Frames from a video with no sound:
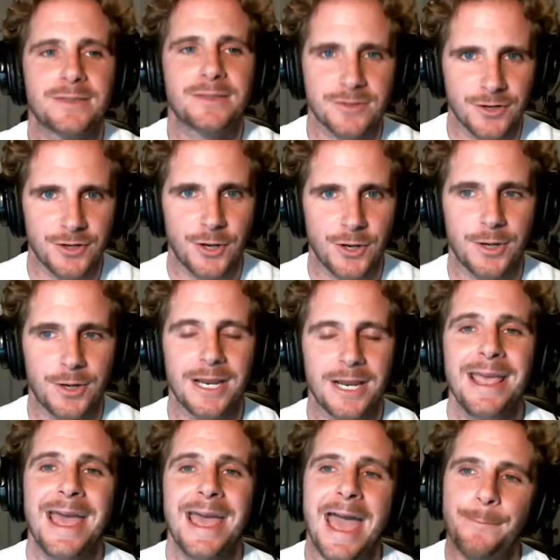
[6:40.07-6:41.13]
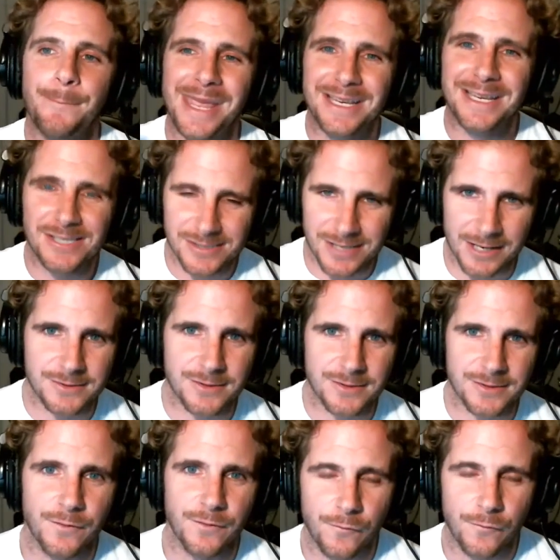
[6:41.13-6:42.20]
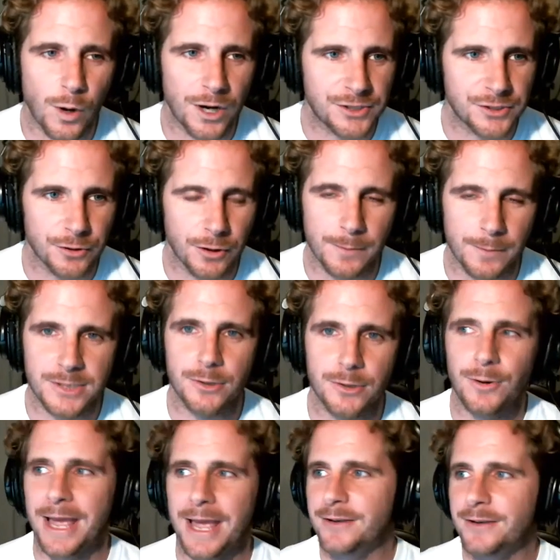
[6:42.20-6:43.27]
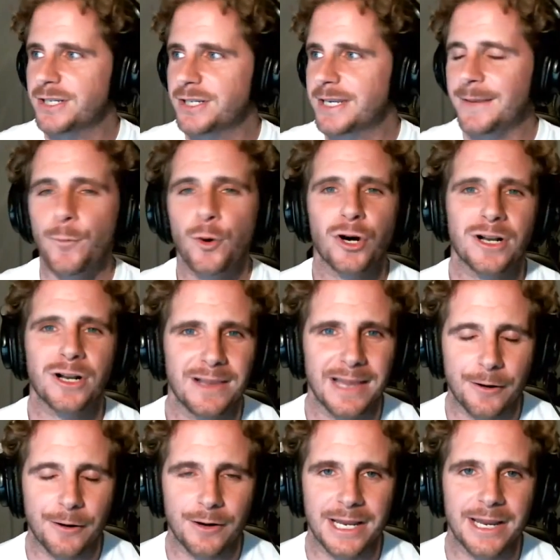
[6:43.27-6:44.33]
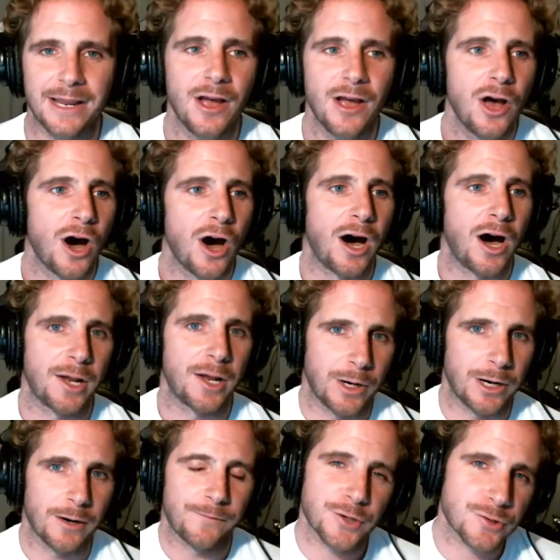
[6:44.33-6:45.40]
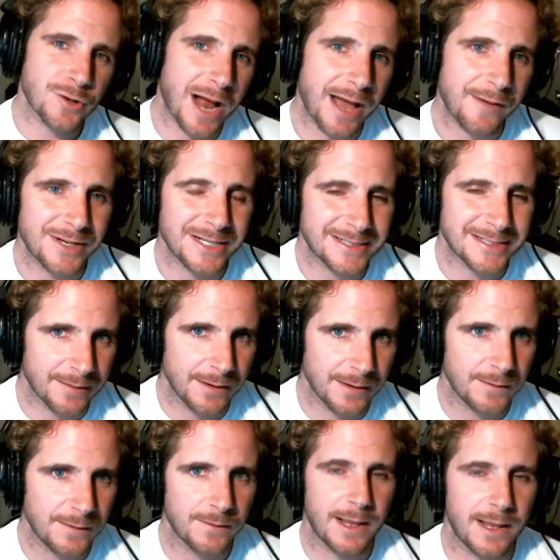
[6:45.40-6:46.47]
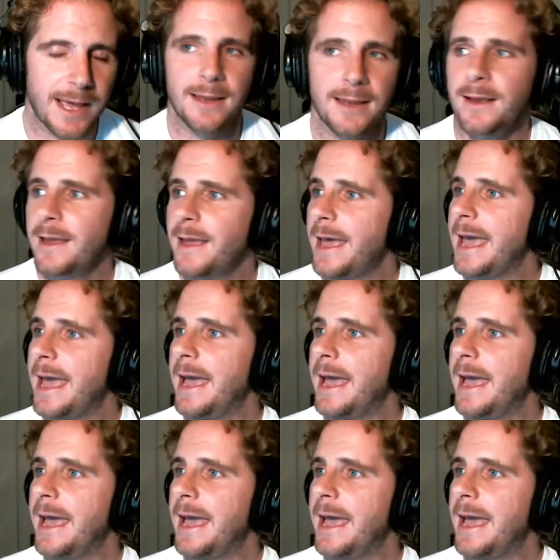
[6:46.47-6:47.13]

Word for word: business you're doing, and make sense of, of what you're up to and just get more clarity on where if you're driving 10 leads a day,